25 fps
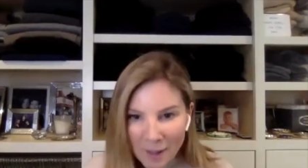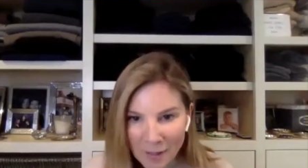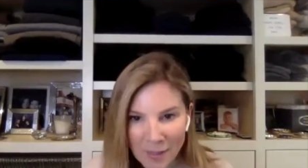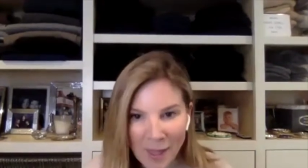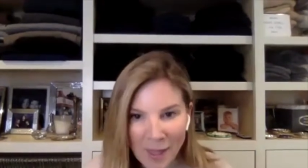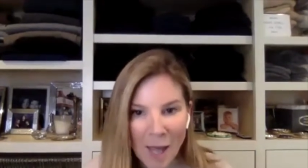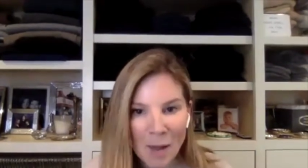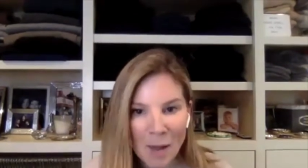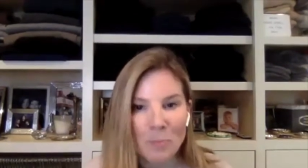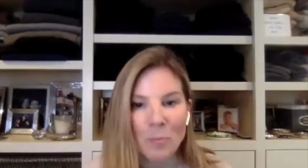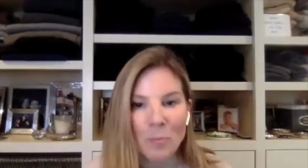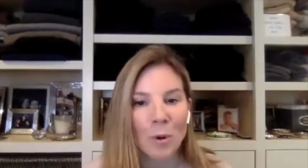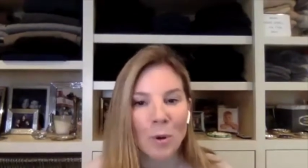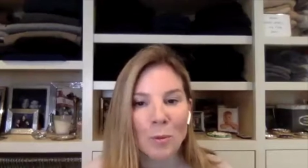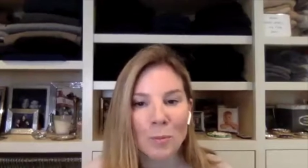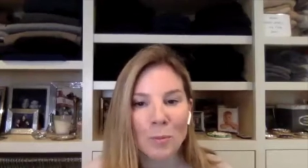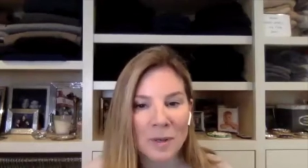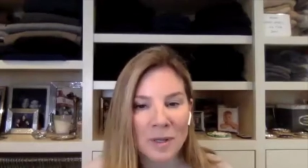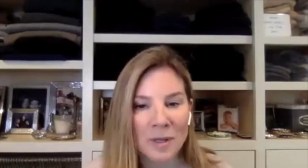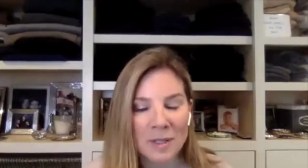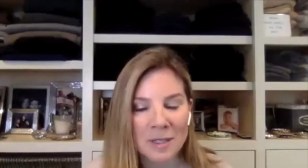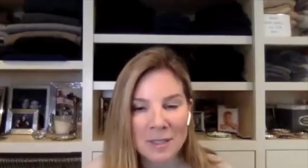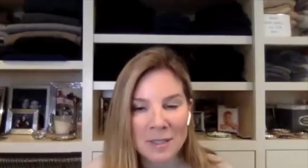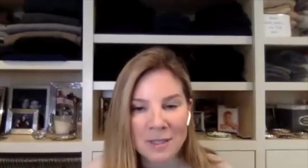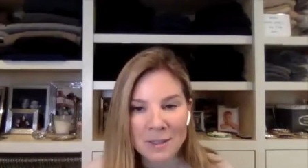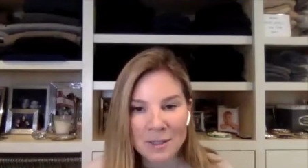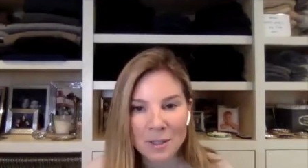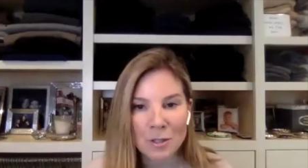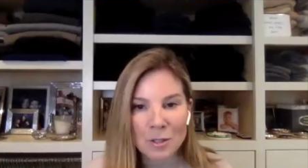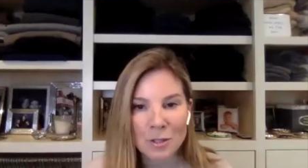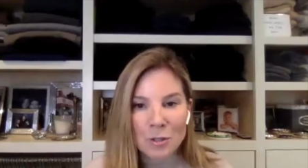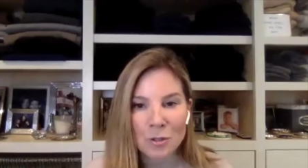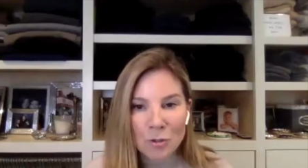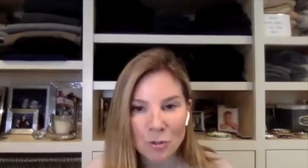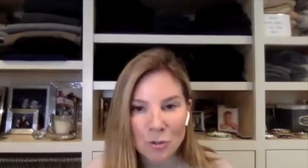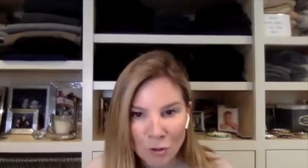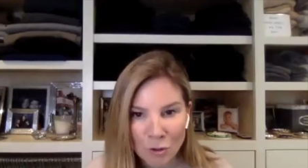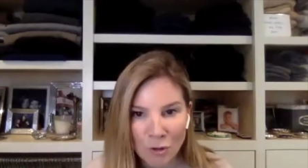that purpose, to
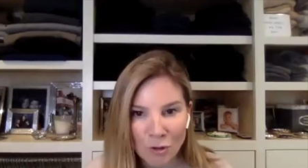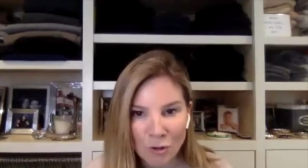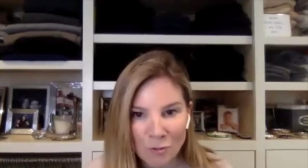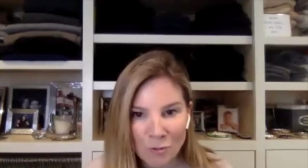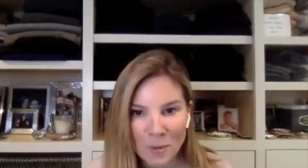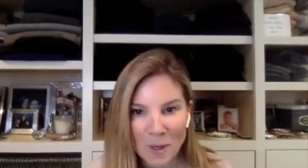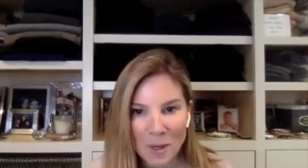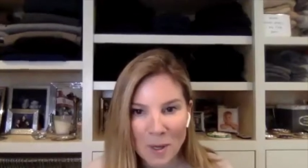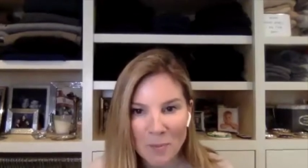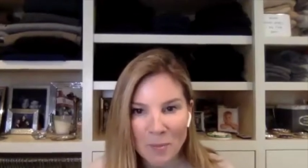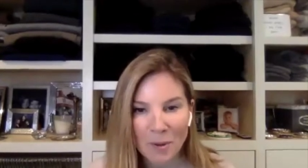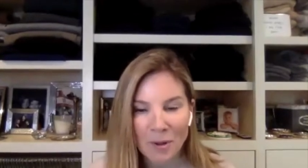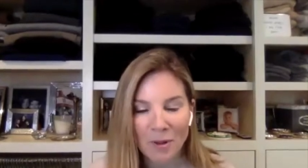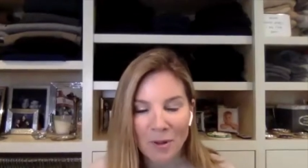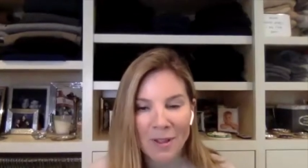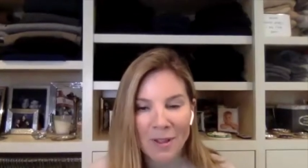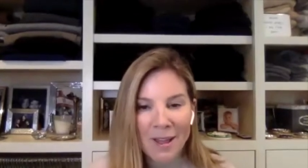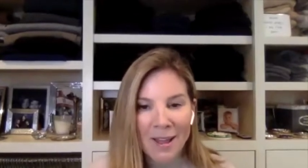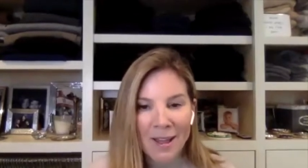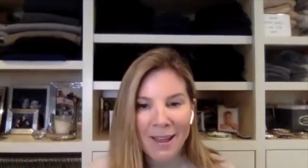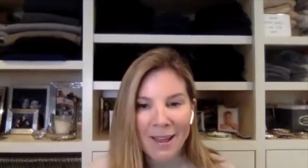serve people.